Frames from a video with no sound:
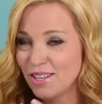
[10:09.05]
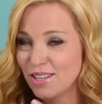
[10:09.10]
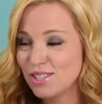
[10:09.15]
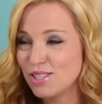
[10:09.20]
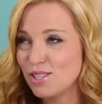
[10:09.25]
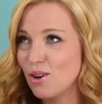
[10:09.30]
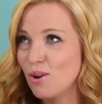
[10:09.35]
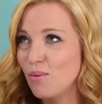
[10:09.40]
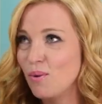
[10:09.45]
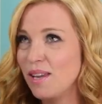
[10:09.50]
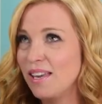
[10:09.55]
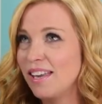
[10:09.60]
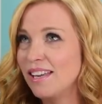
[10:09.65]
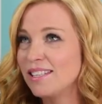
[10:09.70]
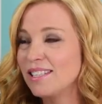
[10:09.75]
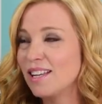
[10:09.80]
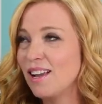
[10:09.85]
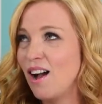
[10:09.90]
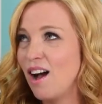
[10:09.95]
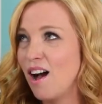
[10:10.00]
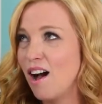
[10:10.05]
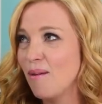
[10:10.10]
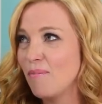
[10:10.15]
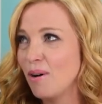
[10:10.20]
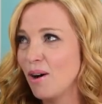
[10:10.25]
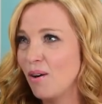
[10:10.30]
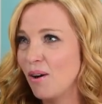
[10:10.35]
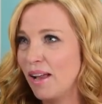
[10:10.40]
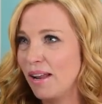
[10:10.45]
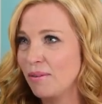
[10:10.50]
So we get to
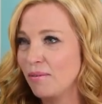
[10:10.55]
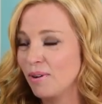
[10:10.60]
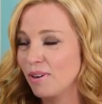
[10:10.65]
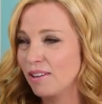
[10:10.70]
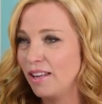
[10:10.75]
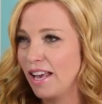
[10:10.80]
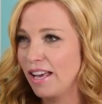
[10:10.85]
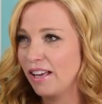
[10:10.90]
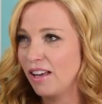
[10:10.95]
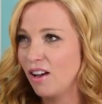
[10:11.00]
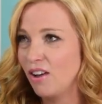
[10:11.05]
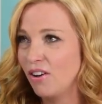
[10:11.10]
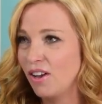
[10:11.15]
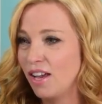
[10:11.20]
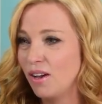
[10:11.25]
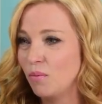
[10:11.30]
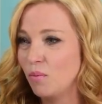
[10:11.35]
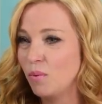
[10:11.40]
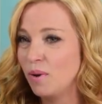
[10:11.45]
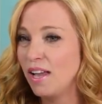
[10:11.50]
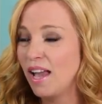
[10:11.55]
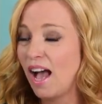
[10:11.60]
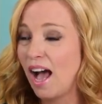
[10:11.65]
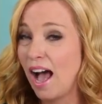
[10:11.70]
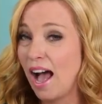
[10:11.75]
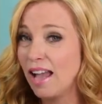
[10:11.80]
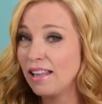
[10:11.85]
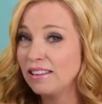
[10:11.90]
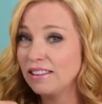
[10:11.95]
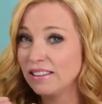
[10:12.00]
Cabo and we're like, okay,
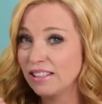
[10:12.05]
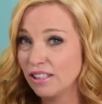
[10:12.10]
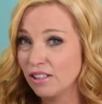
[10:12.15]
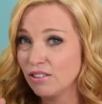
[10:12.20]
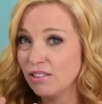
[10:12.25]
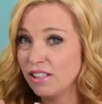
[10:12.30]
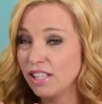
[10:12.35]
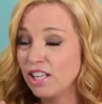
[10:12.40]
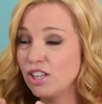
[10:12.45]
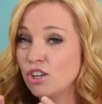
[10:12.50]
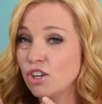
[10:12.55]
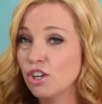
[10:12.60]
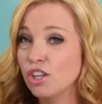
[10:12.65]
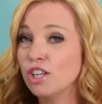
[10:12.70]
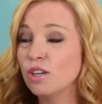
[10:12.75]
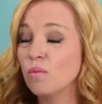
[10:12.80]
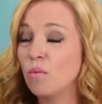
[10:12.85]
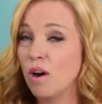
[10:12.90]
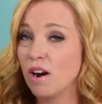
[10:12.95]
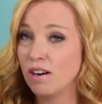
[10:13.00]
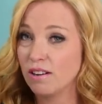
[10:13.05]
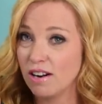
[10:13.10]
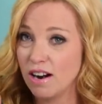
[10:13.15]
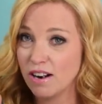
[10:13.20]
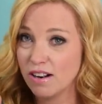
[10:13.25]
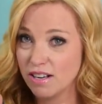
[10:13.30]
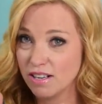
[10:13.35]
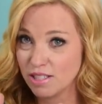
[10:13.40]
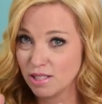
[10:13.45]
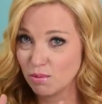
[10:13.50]
I literally couldn't walk
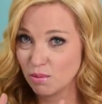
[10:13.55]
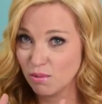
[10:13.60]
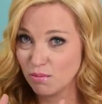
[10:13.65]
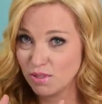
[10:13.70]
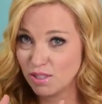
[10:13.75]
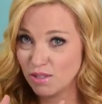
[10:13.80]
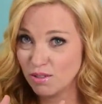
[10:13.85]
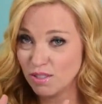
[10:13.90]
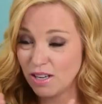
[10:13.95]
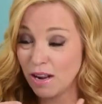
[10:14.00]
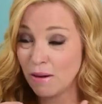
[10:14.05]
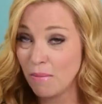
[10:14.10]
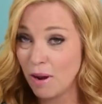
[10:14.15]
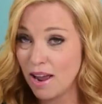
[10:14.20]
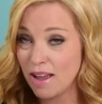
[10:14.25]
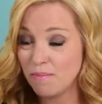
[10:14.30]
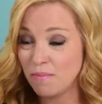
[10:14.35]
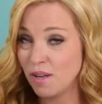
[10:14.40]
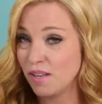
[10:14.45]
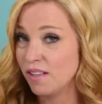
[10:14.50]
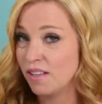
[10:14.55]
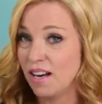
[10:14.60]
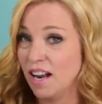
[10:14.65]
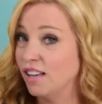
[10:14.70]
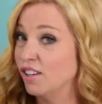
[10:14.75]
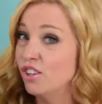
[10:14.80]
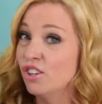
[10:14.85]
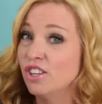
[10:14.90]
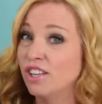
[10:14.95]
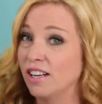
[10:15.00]
around in a swimsuit. In my opinion,
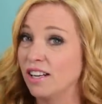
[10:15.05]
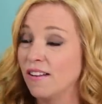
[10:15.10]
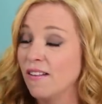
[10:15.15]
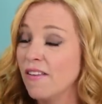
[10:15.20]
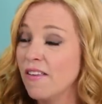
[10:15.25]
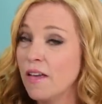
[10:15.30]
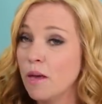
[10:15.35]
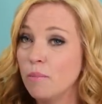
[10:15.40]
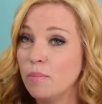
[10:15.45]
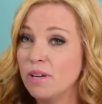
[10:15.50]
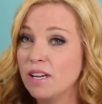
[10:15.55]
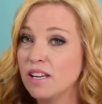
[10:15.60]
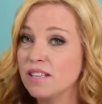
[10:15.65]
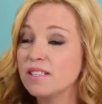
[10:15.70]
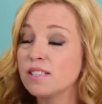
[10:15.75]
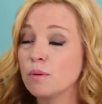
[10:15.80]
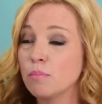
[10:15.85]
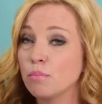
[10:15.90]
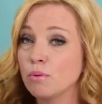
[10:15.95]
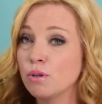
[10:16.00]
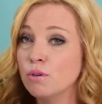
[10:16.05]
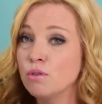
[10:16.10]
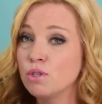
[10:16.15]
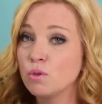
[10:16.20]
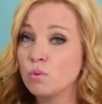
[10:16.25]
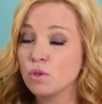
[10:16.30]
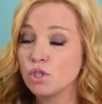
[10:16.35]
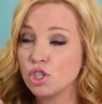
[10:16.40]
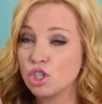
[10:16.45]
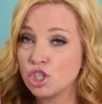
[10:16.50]
I couldn't, because the
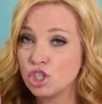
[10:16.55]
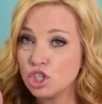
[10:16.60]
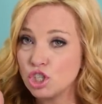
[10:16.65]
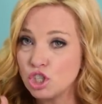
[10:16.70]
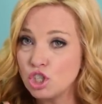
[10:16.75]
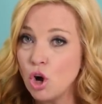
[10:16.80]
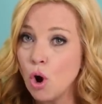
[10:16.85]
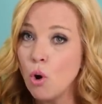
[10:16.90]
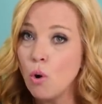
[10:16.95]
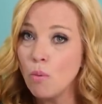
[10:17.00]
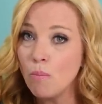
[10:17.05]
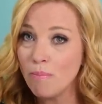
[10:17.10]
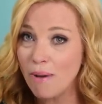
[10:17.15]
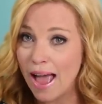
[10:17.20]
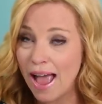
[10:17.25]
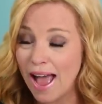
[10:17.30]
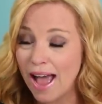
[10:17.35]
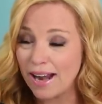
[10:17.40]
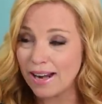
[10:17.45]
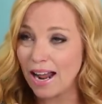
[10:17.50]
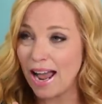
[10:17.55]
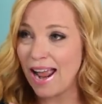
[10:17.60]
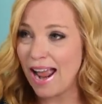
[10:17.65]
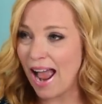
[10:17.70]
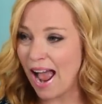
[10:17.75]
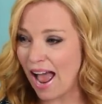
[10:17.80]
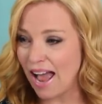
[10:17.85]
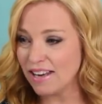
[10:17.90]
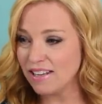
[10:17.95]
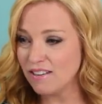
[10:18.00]
bruise was so bad. I
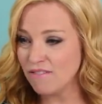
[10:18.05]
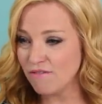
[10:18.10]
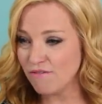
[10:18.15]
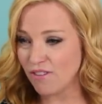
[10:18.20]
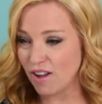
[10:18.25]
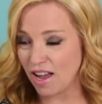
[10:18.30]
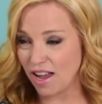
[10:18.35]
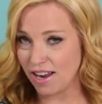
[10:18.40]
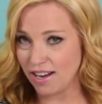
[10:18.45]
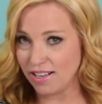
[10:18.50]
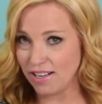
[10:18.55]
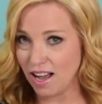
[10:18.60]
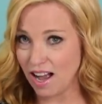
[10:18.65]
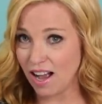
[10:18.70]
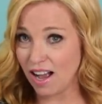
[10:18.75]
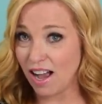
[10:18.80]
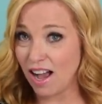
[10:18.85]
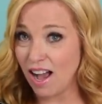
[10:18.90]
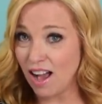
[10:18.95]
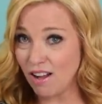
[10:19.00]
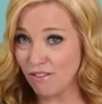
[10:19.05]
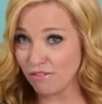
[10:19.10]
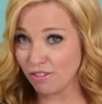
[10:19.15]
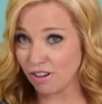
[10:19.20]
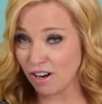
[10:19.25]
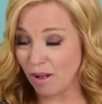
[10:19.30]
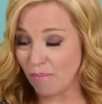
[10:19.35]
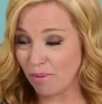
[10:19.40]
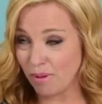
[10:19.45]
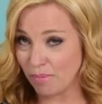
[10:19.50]
had to find a
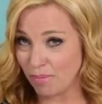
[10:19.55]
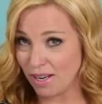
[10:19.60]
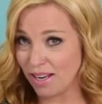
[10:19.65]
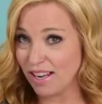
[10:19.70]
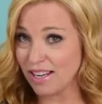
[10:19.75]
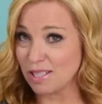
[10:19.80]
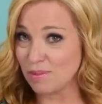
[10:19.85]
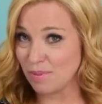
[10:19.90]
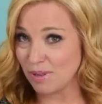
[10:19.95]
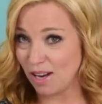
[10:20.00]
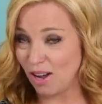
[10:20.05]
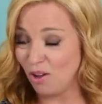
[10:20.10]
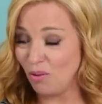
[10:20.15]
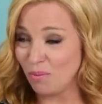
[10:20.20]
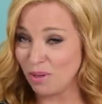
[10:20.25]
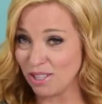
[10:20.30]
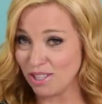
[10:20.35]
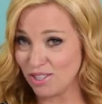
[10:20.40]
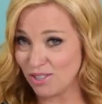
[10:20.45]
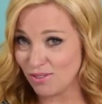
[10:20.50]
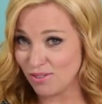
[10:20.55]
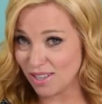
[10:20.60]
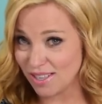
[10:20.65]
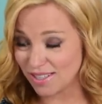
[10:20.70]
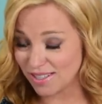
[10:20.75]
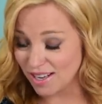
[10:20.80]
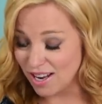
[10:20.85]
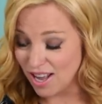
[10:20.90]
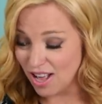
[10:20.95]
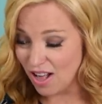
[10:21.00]
cover-up, and my husband helped me to do
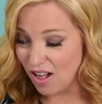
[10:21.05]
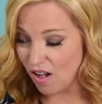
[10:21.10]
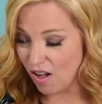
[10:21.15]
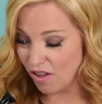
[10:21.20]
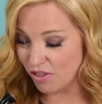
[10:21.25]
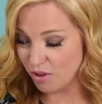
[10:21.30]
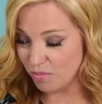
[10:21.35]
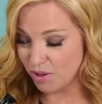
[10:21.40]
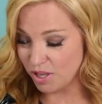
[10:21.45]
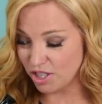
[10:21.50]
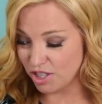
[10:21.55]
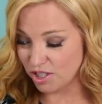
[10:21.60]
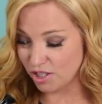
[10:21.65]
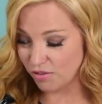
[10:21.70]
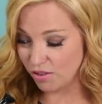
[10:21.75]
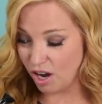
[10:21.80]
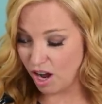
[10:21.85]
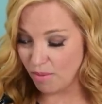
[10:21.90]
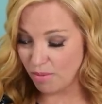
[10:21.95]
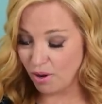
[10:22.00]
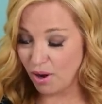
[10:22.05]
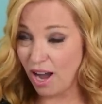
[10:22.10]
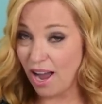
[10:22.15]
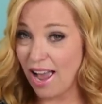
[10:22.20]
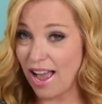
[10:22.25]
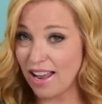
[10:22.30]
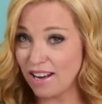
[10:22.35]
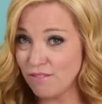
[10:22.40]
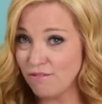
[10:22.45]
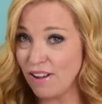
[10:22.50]
this, on the beaches of Cabo. I
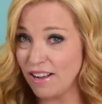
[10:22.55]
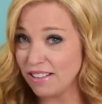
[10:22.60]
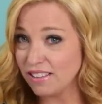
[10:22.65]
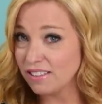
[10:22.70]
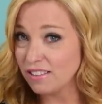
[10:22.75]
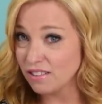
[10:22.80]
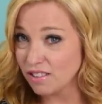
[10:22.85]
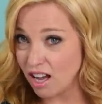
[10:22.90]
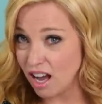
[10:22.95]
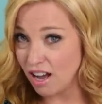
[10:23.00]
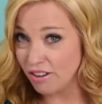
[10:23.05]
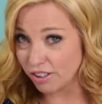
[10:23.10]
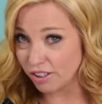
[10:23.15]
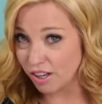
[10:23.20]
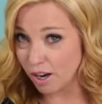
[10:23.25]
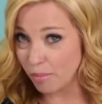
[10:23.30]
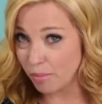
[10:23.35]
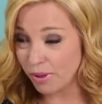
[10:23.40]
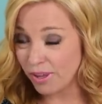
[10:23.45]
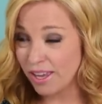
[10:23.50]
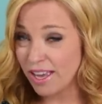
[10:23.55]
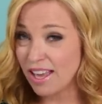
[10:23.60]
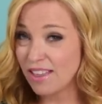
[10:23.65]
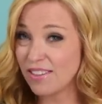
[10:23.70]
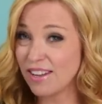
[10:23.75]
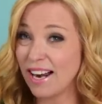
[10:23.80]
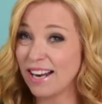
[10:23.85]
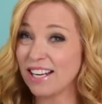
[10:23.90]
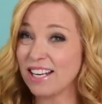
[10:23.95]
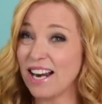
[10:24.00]
had to find a little cover-up
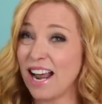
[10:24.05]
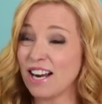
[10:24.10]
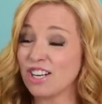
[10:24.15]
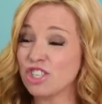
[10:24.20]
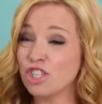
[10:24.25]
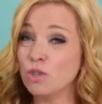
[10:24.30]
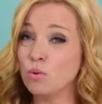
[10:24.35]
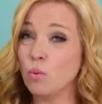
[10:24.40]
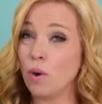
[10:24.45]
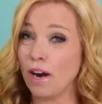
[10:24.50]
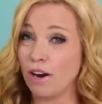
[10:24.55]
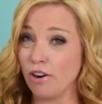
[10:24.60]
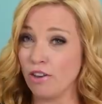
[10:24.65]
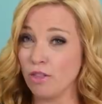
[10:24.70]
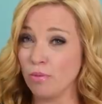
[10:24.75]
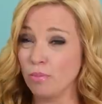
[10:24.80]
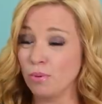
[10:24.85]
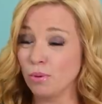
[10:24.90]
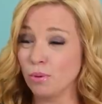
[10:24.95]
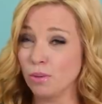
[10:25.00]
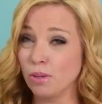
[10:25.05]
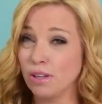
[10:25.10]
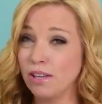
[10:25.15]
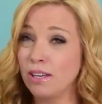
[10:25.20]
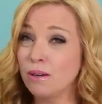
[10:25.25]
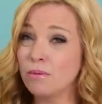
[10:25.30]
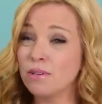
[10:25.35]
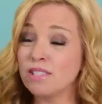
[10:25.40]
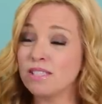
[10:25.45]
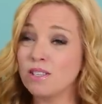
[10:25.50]
that I could actually wear in the pool.
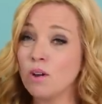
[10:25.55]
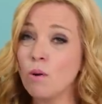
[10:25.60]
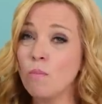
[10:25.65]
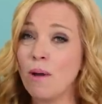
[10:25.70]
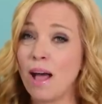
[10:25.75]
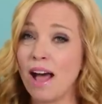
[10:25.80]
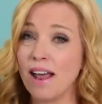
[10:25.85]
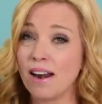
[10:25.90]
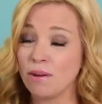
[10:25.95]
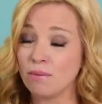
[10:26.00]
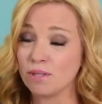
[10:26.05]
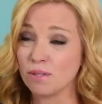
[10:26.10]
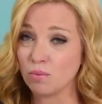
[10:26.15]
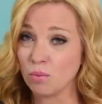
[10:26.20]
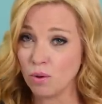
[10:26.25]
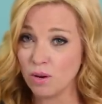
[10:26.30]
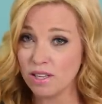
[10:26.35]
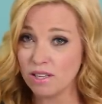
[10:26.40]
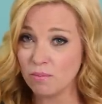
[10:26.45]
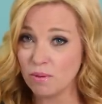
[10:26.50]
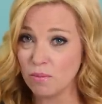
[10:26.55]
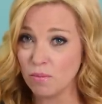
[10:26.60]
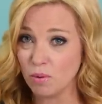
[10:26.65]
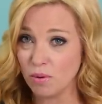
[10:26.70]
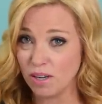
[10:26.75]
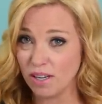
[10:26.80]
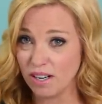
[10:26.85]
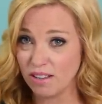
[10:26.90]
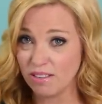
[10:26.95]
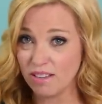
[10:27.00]
It was so bad, I was worried that people
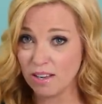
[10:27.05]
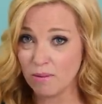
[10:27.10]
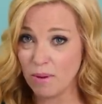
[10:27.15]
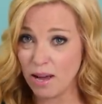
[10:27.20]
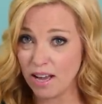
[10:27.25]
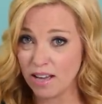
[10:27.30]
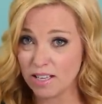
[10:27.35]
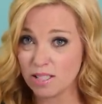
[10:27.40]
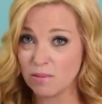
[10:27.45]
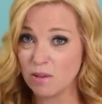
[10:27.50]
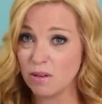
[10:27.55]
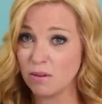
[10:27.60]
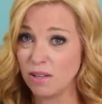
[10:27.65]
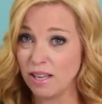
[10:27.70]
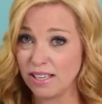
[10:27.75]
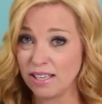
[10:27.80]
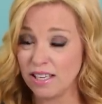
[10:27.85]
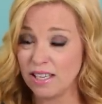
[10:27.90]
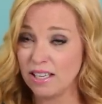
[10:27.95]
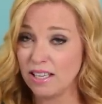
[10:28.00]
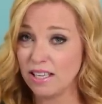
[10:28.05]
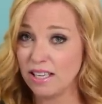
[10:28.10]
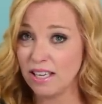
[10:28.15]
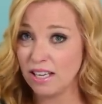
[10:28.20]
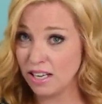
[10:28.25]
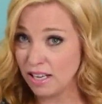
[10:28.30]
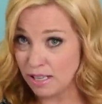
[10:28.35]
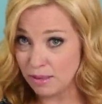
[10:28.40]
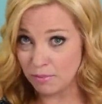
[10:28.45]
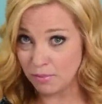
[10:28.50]
were gonna think my husband would, like,
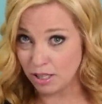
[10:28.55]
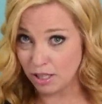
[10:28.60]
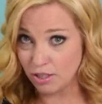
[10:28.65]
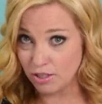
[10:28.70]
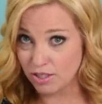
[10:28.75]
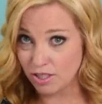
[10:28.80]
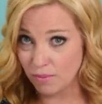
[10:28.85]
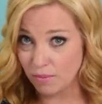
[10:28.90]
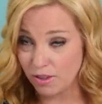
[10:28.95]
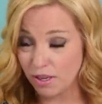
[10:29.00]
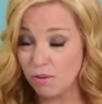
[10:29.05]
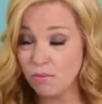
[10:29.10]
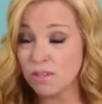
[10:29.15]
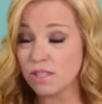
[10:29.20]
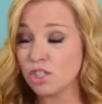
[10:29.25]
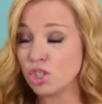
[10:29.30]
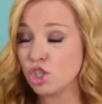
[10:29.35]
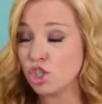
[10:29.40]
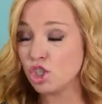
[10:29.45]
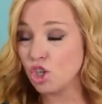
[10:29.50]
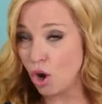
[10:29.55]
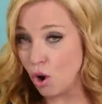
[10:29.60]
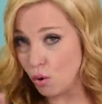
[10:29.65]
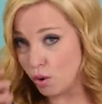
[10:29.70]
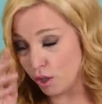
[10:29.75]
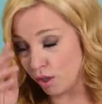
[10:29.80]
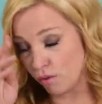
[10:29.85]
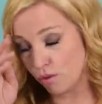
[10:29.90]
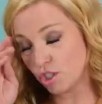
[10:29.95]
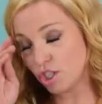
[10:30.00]
hit me or something. It was so
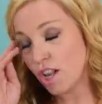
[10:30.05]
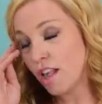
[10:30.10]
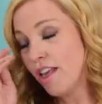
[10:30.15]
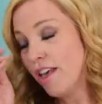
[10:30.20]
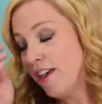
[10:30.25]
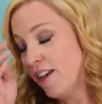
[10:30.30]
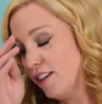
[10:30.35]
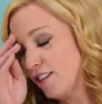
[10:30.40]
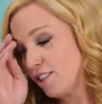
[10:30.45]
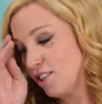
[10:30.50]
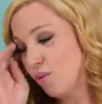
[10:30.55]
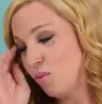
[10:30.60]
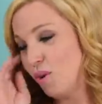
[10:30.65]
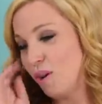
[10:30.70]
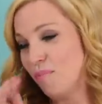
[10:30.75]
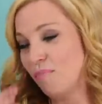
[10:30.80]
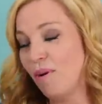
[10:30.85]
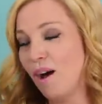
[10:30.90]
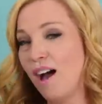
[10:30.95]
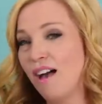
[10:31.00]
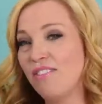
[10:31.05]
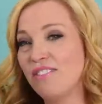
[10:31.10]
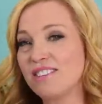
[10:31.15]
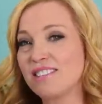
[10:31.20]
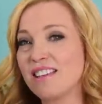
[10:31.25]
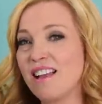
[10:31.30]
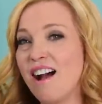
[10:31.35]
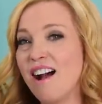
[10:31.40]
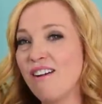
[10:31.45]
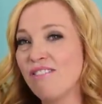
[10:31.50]
huge. So we bought
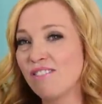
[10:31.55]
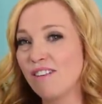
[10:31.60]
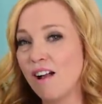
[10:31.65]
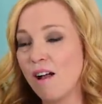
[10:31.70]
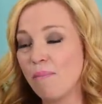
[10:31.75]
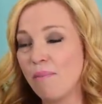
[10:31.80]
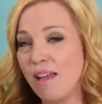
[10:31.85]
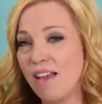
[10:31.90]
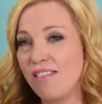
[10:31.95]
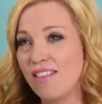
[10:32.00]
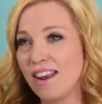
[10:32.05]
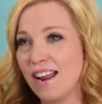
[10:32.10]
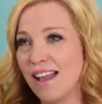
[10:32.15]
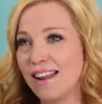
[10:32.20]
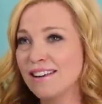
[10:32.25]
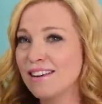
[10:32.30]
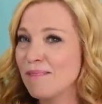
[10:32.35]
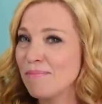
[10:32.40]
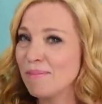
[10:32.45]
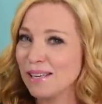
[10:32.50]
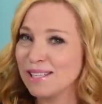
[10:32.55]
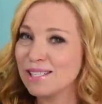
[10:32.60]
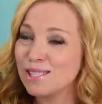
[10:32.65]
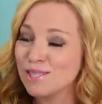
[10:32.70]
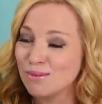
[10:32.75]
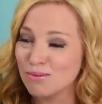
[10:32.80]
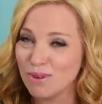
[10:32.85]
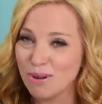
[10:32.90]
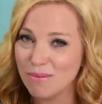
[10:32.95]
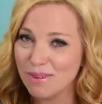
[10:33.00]
this cover-up, and then I ended up, like,
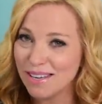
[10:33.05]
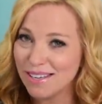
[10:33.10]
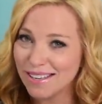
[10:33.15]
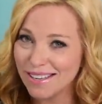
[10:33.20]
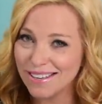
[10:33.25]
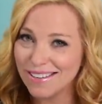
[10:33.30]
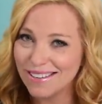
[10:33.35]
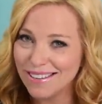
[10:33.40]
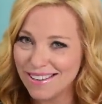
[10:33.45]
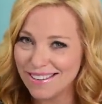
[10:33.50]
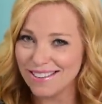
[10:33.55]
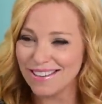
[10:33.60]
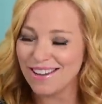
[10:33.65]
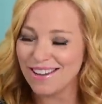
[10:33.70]
swimming in the